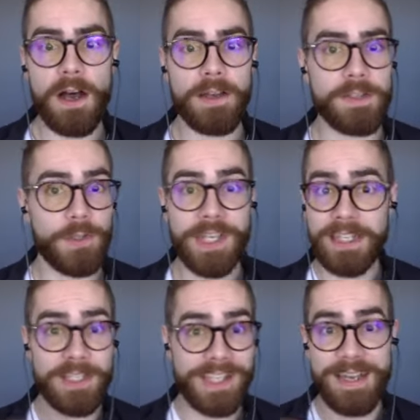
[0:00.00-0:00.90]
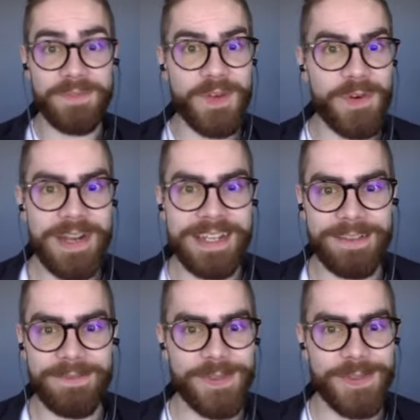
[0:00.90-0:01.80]
You can skim through it
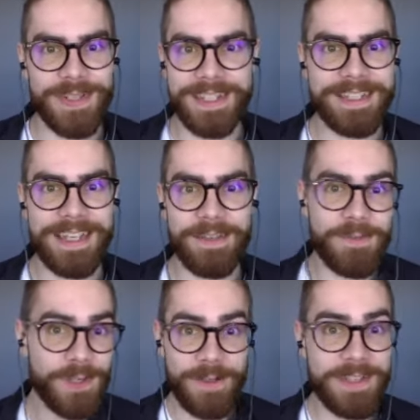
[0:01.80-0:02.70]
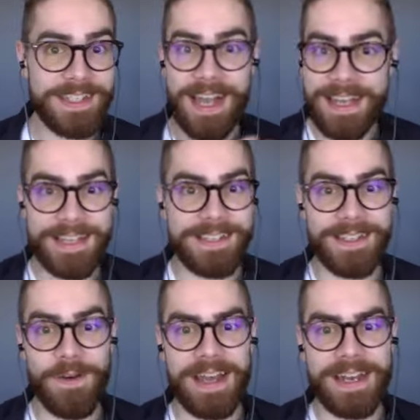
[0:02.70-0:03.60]
if you don't. If you love the science,
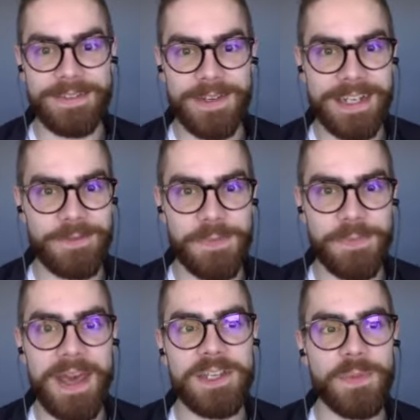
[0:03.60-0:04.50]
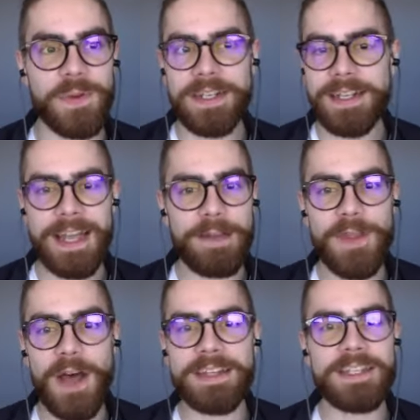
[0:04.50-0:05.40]
go ahead and read every page. But if
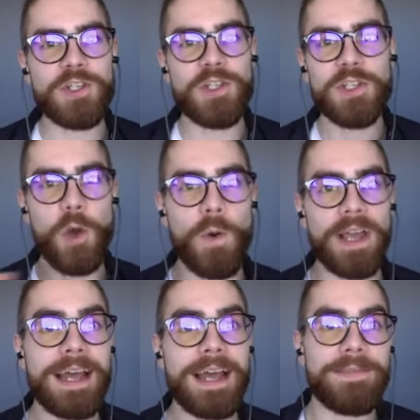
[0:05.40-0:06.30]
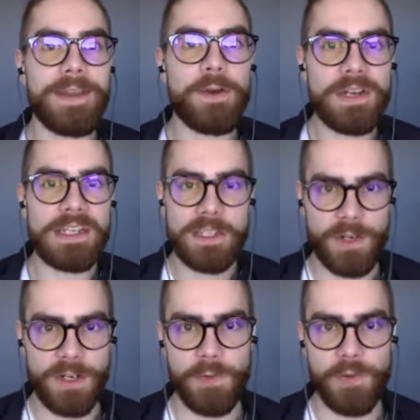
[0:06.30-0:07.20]
not, it's just knowing that there is
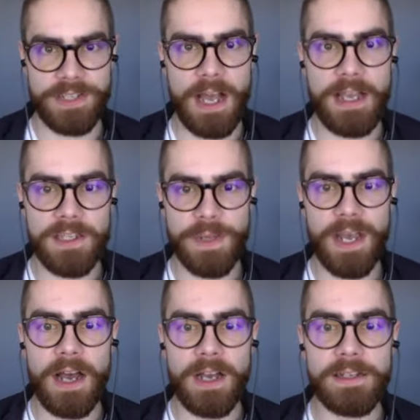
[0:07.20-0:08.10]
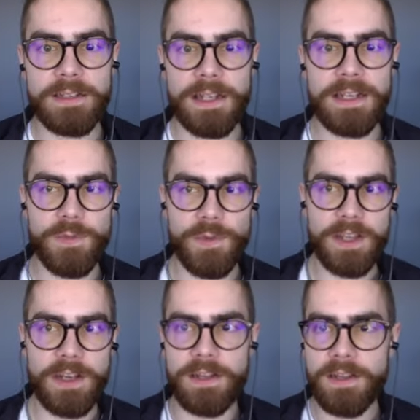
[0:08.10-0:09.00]
credible science behind it. And it's
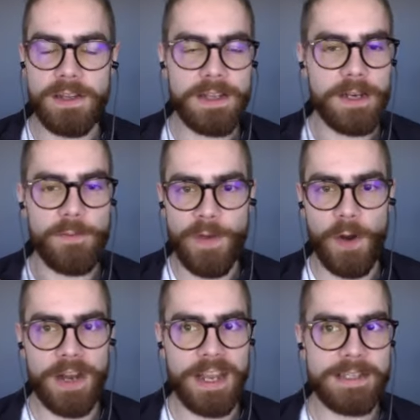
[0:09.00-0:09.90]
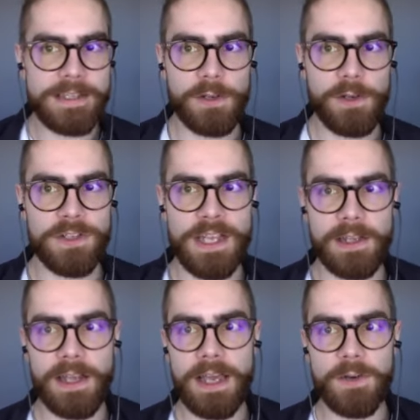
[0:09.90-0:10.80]
written in a very easy to
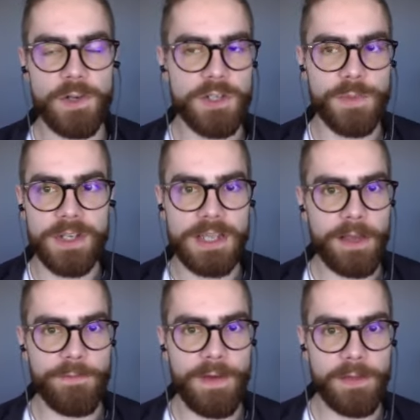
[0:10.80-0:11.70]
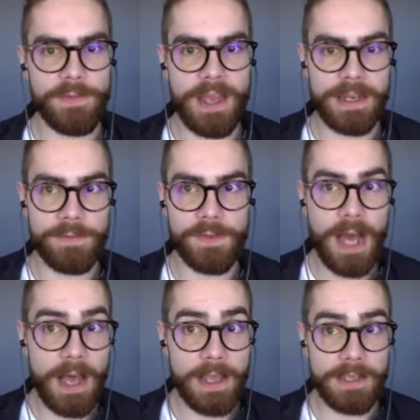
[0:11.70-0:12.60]
understand language, because I found that even
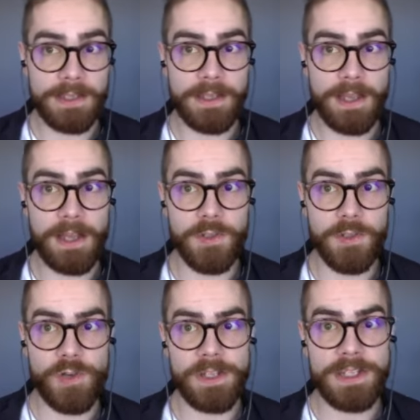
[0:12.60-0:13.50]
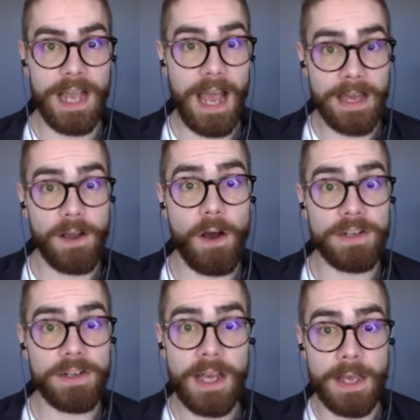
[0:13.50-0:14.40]
I, as a health journalist, I had a
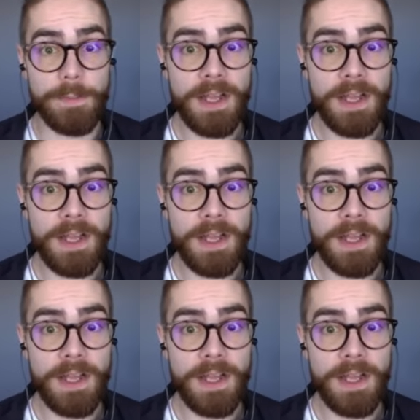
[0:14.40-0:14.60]
hard time